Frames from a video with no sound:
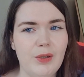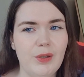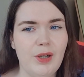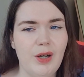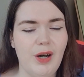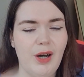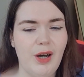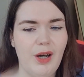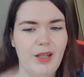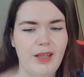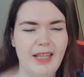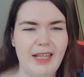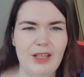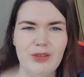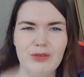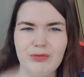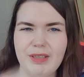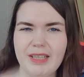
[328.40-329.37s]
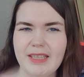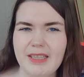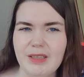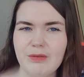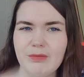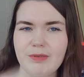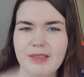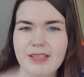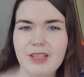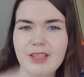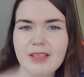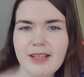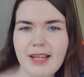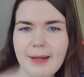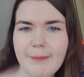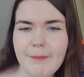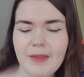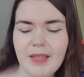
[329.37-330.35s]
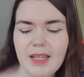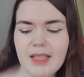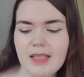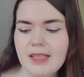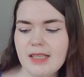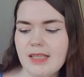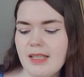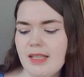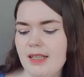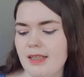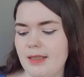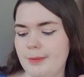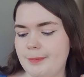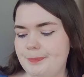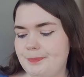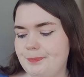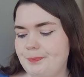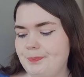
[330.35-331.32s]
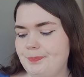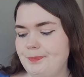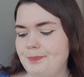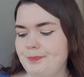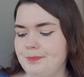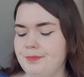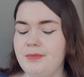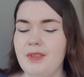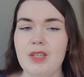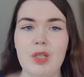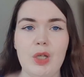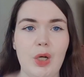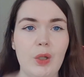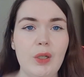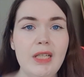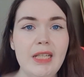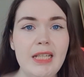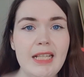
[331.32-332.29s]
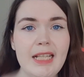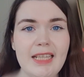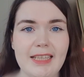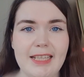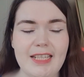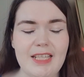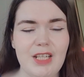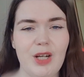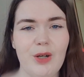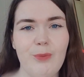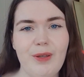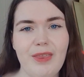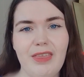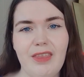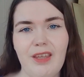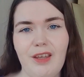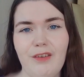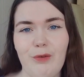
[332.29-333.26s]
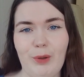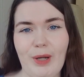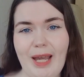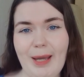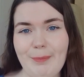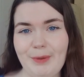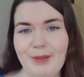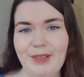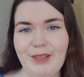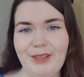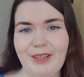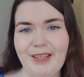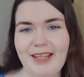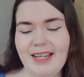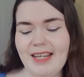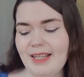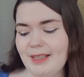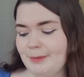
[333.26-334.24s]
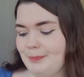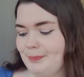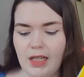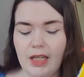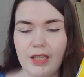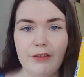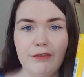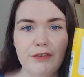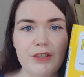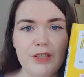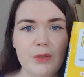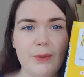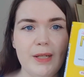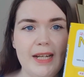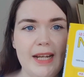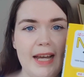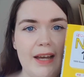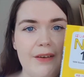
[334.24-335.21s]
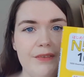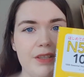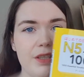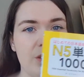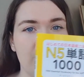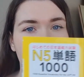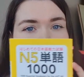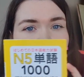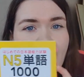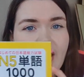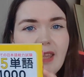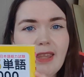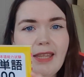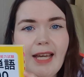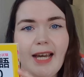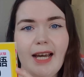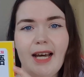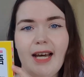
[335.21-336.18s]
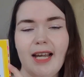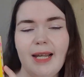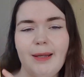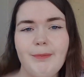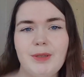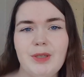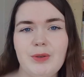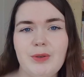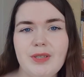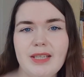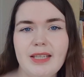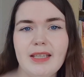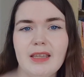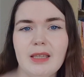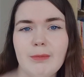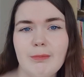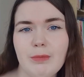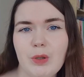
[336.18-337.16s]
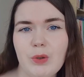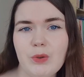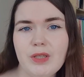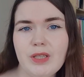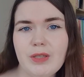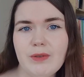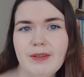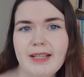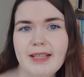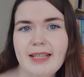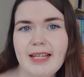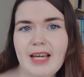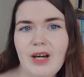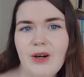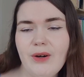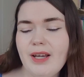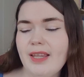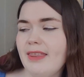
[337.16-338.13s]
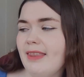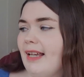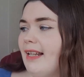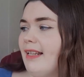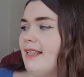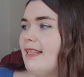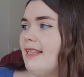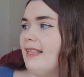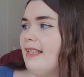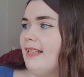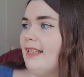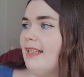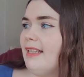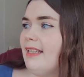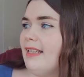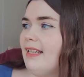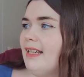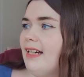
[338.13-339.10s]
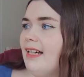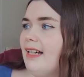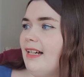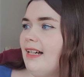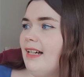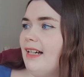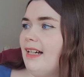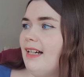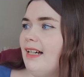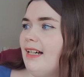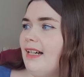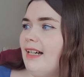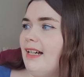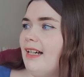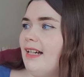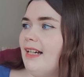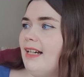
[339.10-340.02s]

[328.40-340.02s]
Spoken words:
like graded reader type things. So let's start with the vocabulary. The first one I have is the one that I'm using the most right now, and that's the I